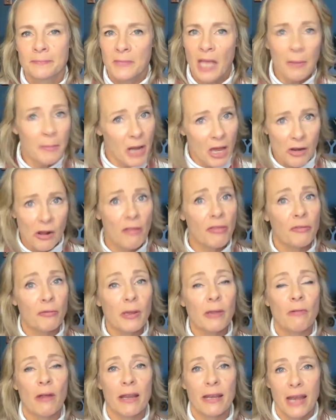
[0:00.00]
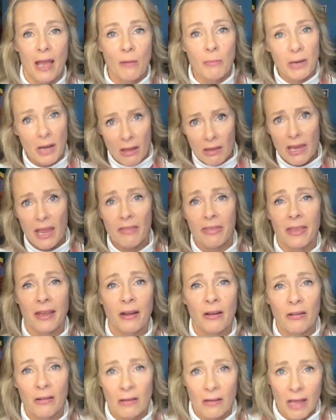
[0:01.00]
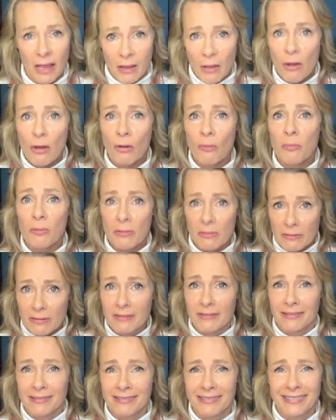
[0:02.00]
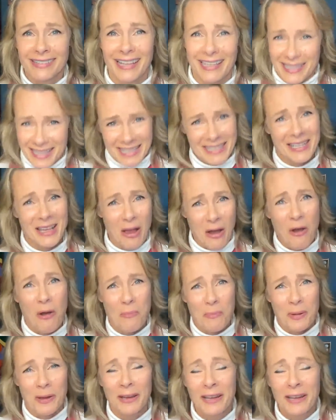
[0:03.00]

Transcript: I'm not all three right now, but I'll get there. I hope. Let's hope.